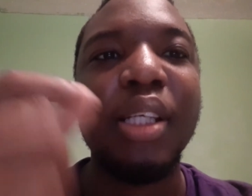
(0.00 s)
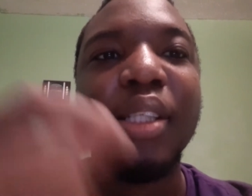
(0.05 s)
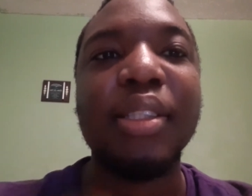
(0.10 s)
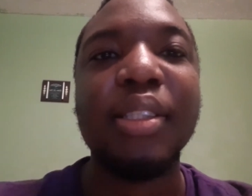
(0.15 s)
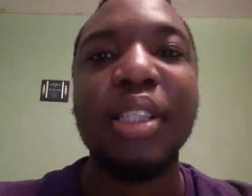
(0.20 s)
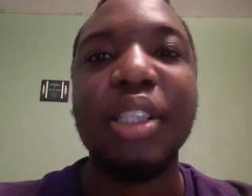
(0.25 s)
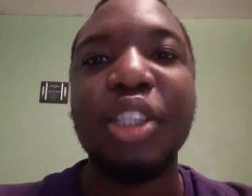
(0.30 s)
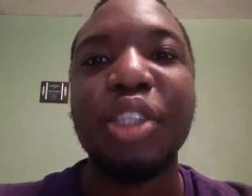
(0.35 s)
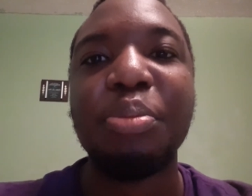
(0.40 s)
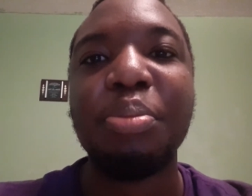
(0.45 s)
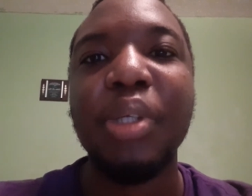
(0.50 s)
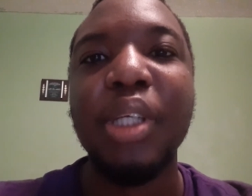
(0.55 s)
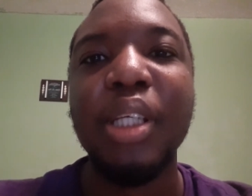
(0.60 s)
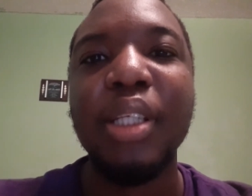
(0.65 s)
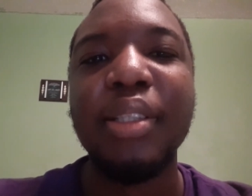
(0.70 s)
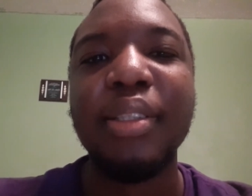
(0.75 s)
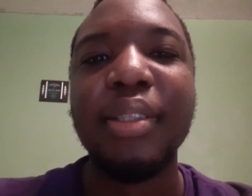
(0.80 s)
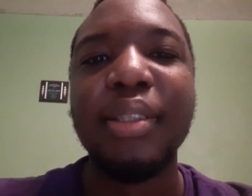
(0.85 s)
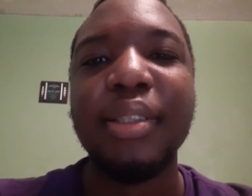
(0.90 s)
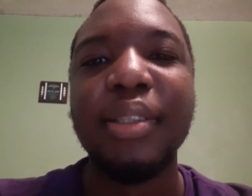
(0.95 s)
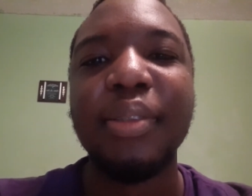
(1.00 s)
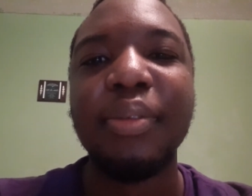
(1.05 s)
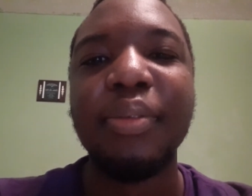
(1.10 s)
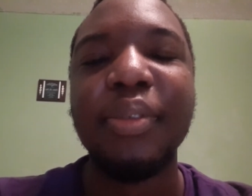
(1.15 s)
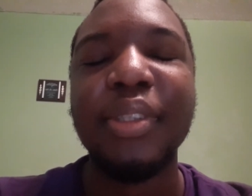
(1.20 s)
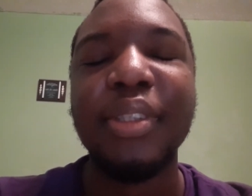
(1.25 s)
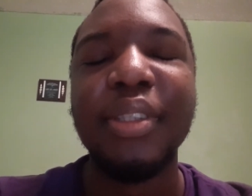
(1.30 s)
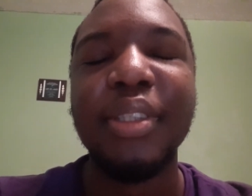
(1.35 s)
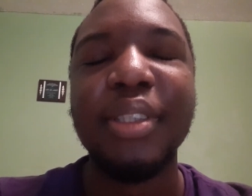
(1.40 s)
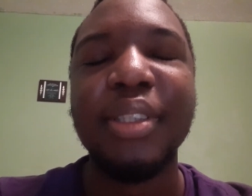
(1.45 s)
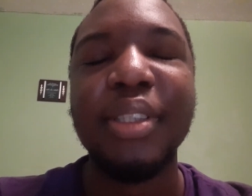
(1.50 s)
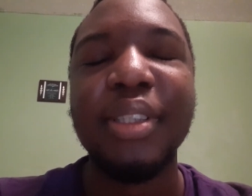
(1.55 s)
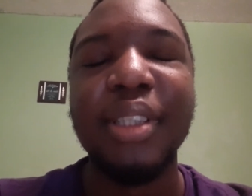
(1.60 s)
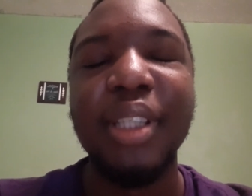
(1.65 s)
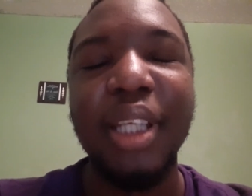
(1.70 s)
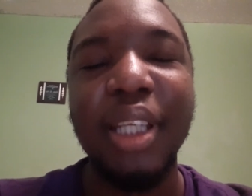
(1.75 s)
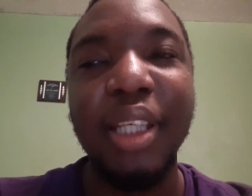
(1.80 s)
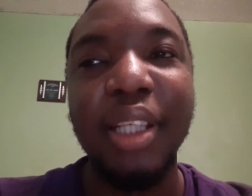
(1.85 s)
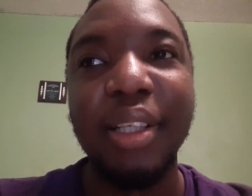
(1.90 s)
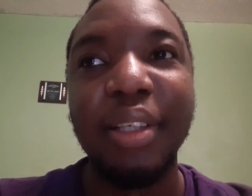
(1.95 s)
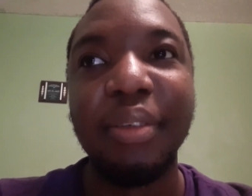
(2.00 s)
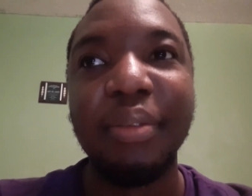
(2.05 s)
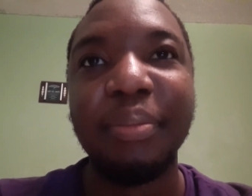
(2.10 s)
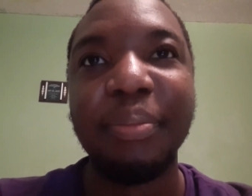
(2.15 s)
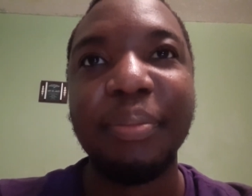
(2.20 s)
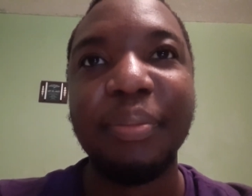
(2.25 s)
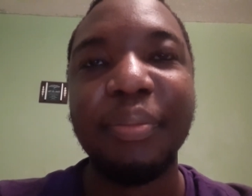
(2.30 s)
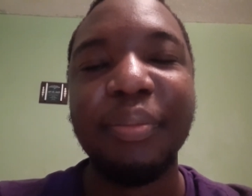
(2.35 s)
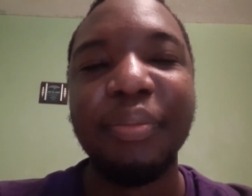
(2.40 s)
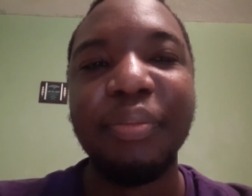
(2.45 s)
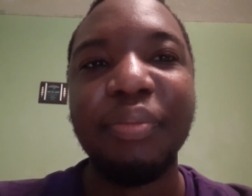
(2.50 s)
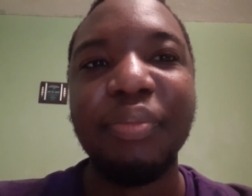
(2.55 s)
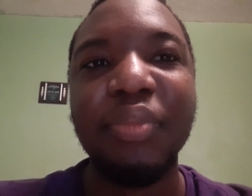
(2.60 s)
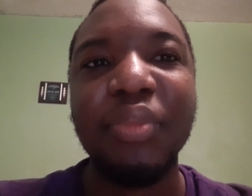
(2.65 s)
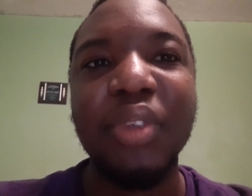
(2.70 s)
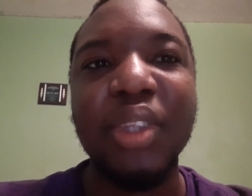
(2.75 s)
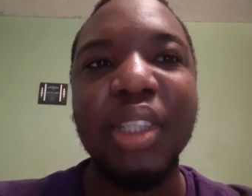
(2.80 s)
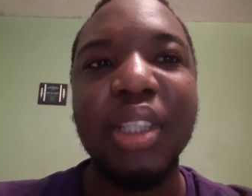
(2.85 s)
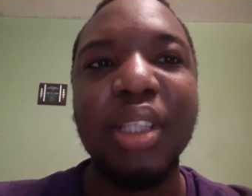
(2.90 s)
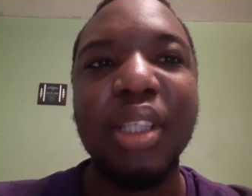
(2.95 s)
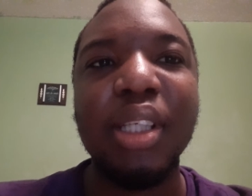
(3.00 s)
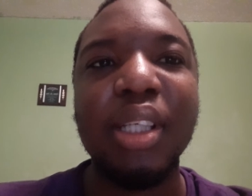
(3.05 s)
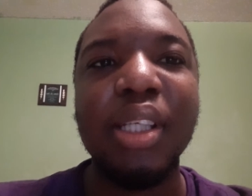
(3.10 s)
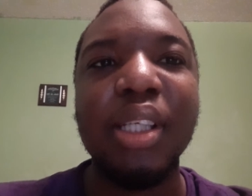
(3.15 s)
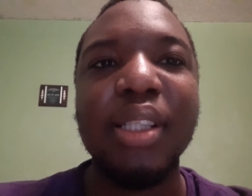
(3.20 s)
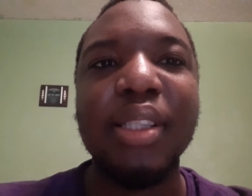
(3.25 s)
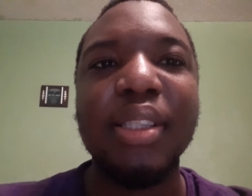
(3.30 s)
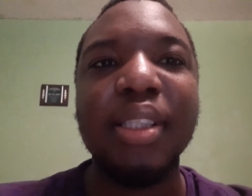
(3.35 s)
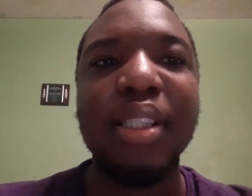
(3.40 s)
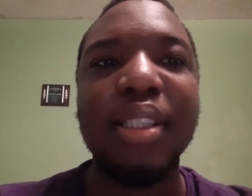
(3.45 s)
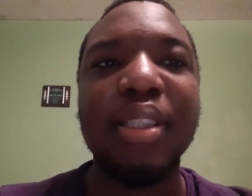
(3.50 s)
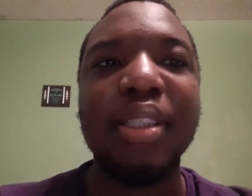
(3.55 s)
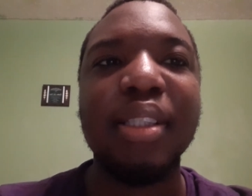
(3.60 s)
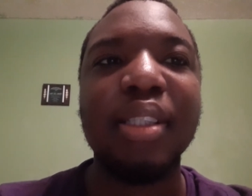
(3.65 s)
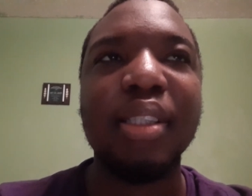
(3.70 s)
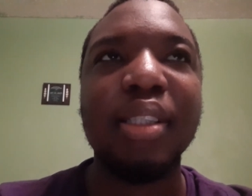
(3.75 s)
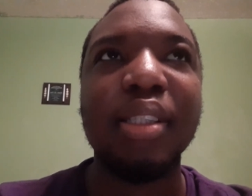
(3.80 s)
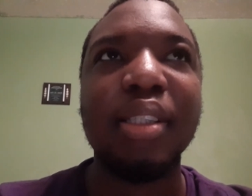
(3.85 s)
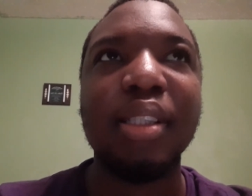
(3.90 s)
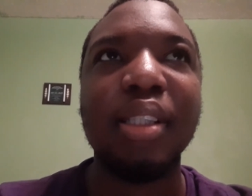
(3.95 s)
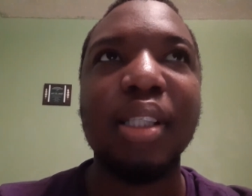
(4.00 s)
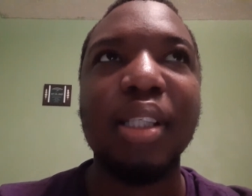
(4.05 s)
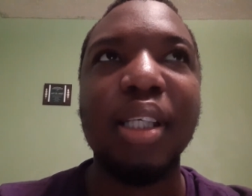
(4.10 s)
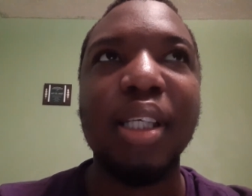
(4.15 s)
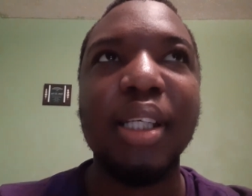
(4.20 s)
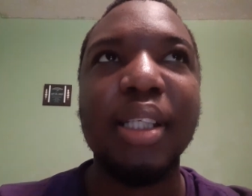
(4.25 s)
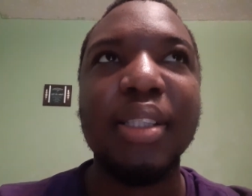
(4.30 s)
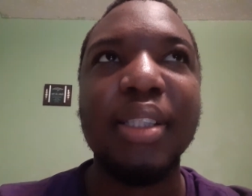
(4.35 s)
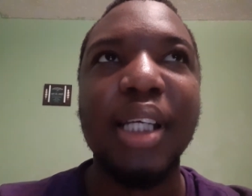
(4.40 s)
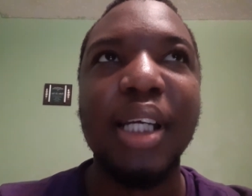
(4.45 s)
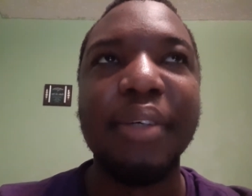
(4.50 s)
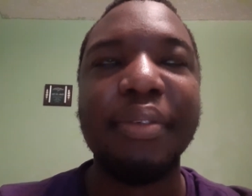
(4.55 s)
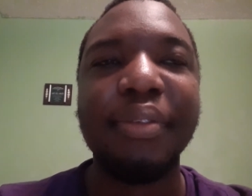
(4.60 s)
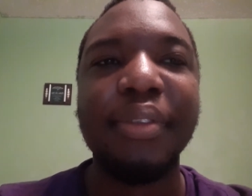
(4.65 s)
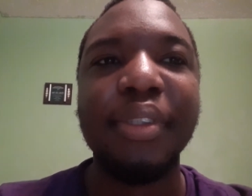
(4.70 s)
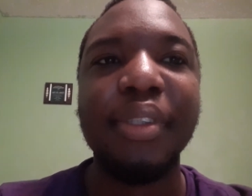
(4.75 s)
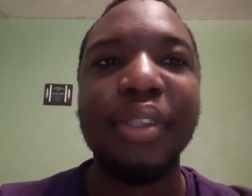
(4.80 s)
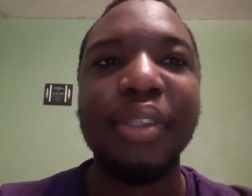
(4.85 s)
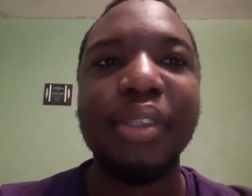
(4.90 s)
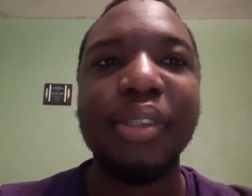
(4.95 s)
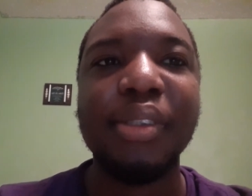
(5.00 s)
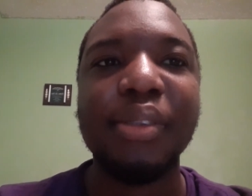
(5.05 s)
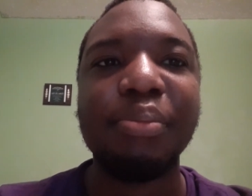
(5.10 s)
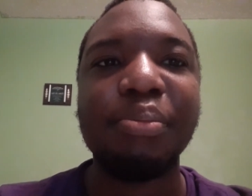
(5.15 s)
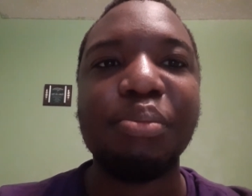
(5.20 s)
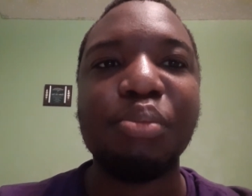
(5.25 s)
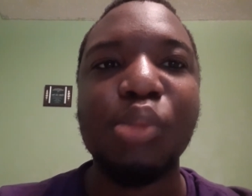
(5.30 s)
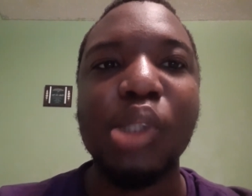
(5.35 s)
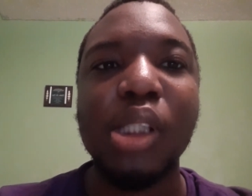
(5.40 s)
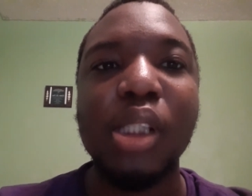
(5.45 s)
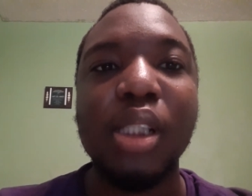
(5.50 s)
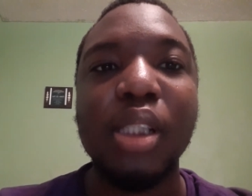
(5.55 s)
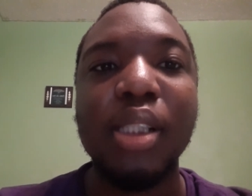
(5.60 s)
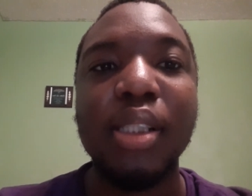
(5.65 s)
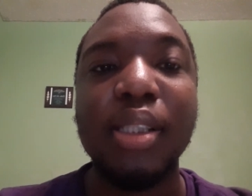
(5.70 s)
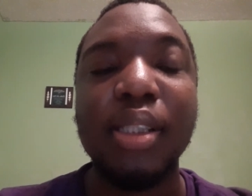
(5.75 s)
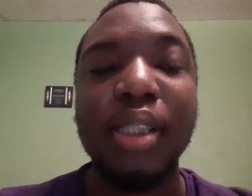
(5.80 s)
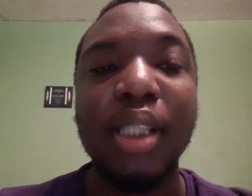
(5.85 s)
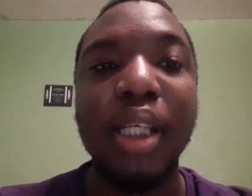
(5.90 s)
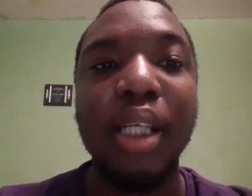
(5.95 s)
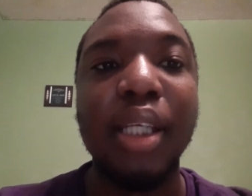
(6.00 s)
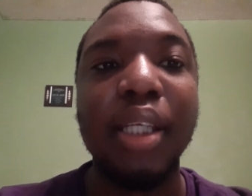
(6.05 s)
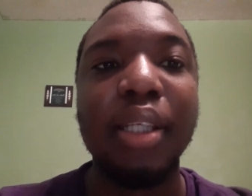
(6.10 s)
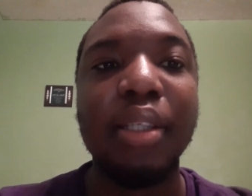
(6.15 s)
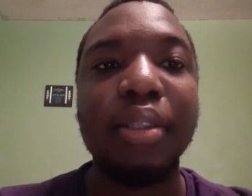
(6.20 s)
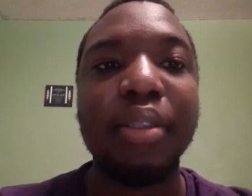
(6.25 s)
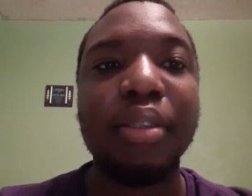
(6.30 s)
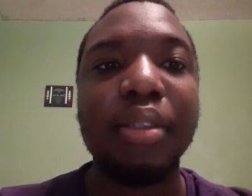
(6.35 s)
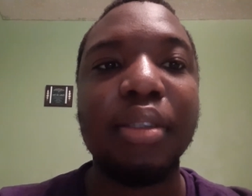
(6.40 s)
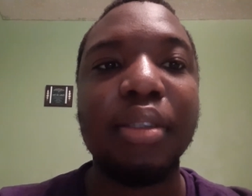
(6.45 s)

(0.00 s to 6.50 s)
Such a peace was not seen since the days after the second,